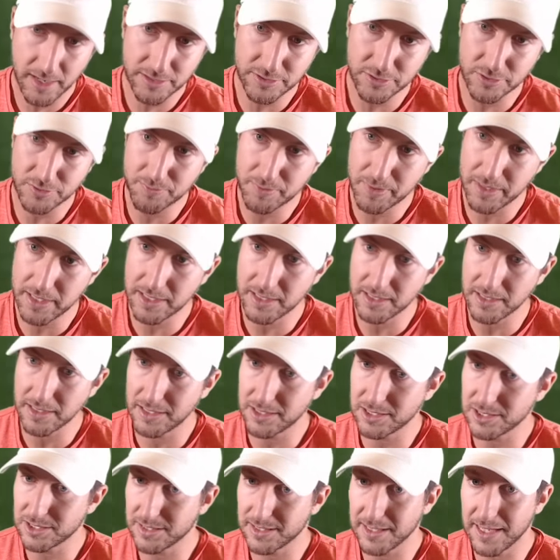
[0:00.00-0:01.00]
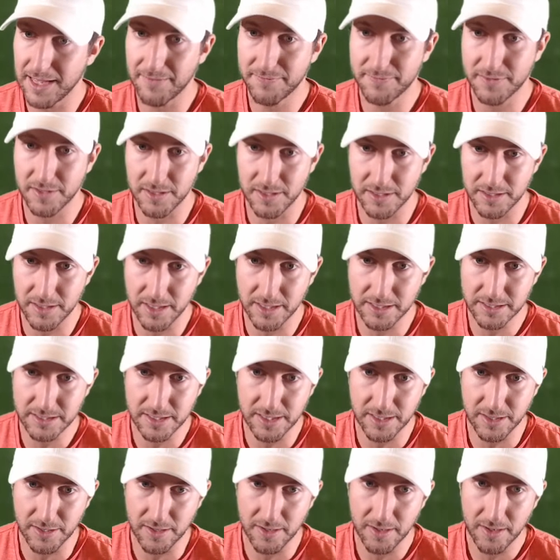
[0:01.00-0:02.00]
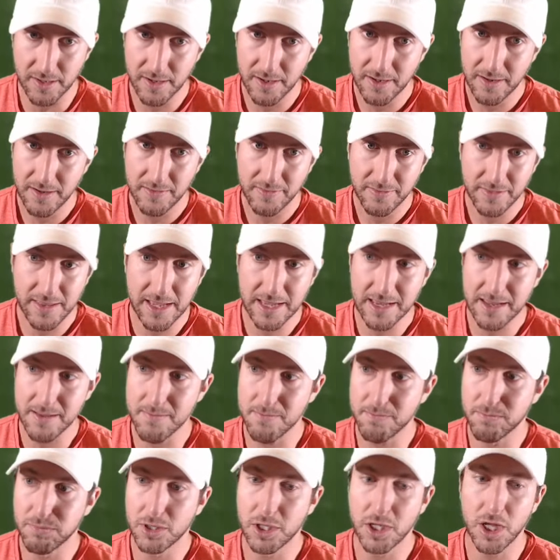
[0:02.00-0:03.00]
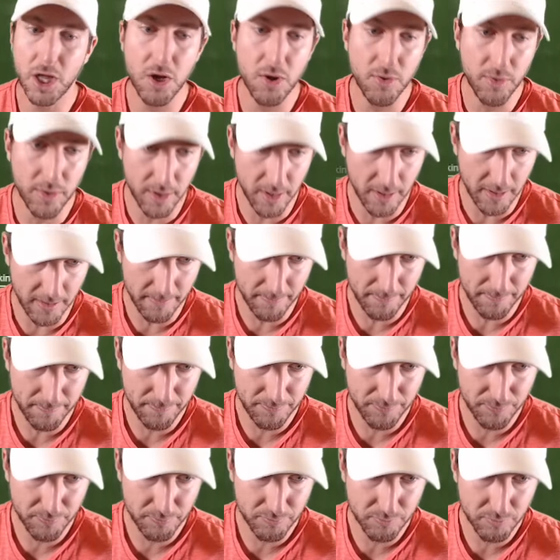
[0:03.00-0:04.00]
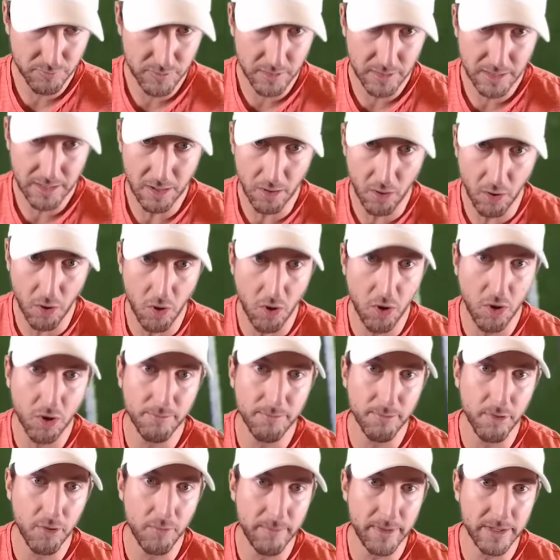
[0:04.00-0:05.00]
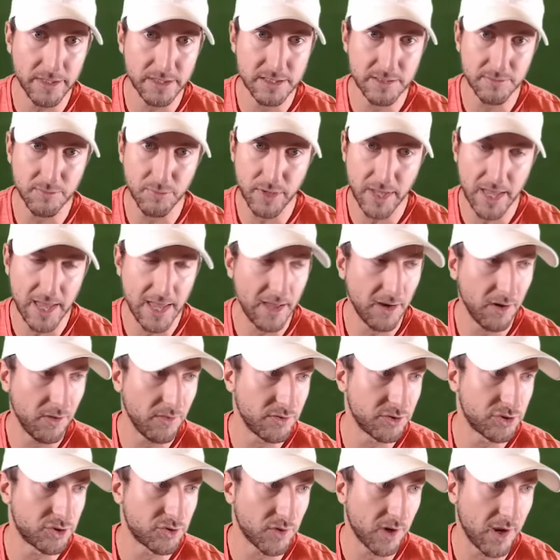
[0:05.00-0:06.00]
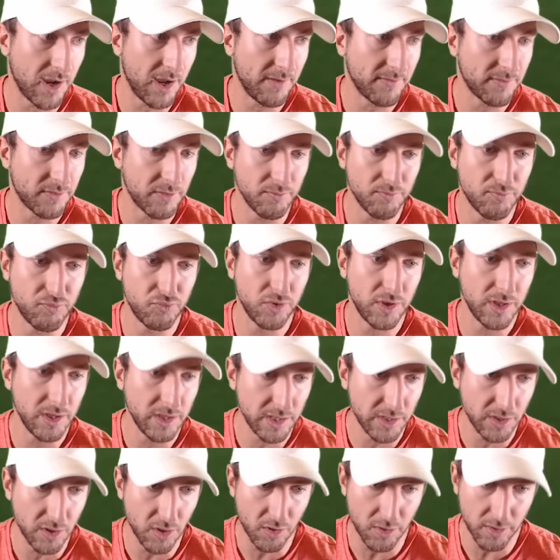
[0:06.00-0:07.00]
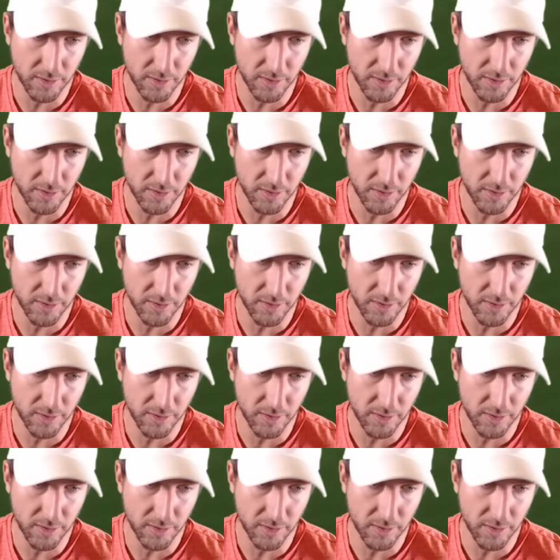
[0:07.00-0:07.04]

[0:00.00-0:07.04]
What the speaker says: Anders Pete just left in the dust here. They get blown up. All momentum we had on this drive completely